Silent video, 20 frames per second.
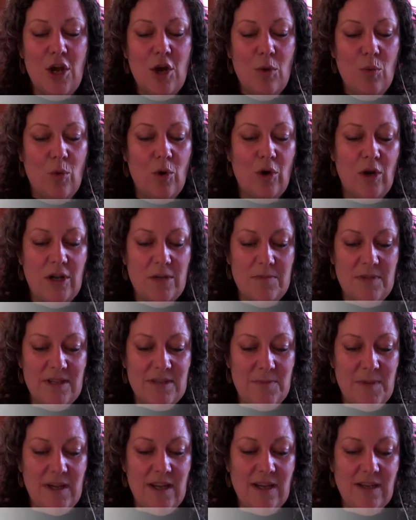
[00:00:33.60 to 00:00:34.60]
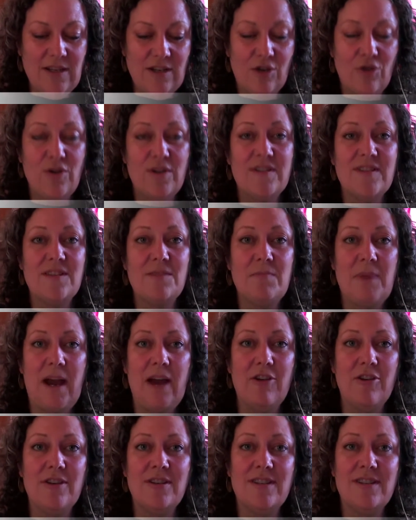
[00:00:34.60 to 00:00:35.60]
We're going to be speaking to Crystal
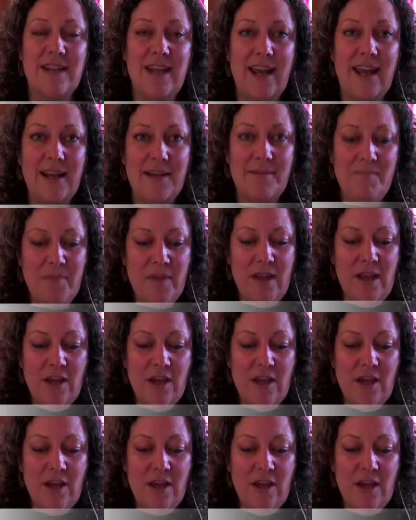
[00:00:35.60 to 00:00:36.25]
Baran today.